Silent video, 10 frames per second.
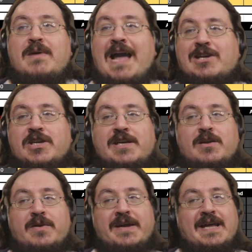actually
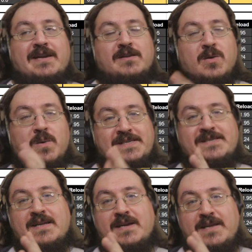looking at it
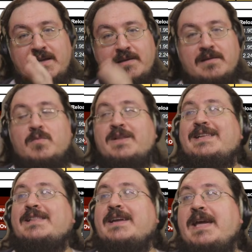holistically
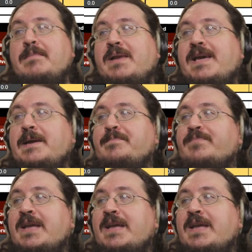within the gameplay.